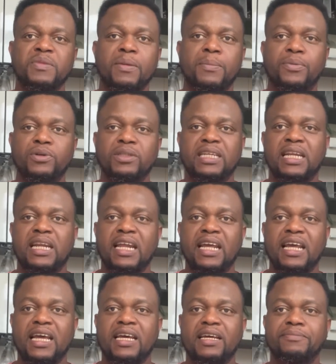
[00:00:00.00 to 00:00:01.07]
put the
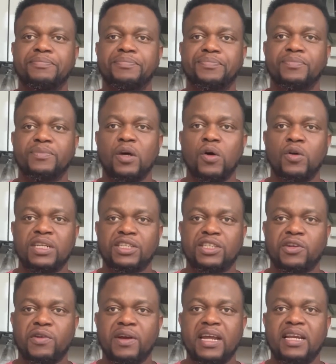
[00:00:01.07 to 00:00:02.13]
link on the
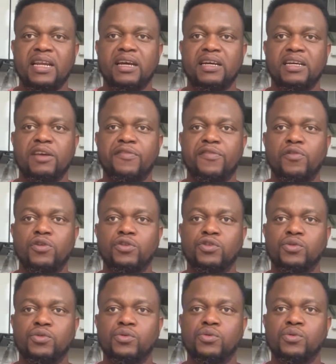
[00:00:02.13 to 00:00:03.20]
screen if you want
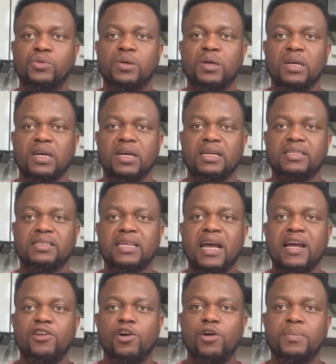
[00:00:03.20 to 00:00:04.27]
to
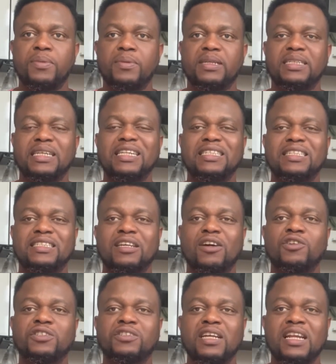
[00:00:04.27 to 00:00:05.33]
sign up. That is the
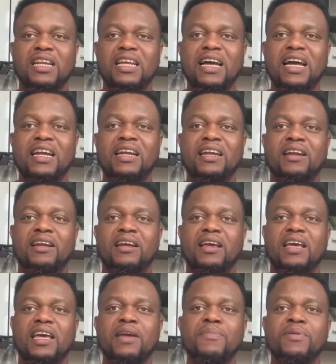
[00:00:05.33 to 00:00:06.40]
Australian
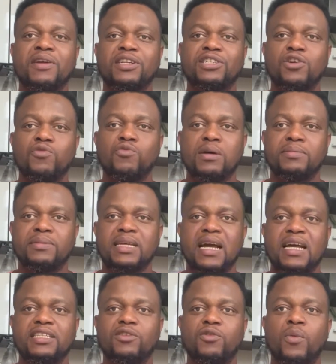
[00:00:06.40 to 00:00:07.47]
immigration
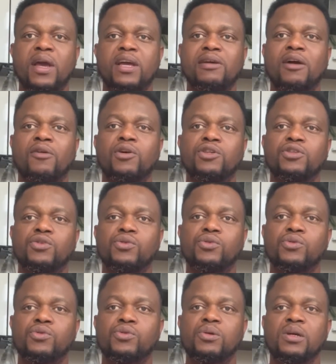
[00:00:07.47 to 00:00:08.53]
website where you are going
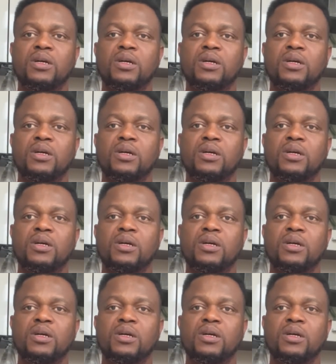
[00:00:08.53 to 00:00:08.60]
to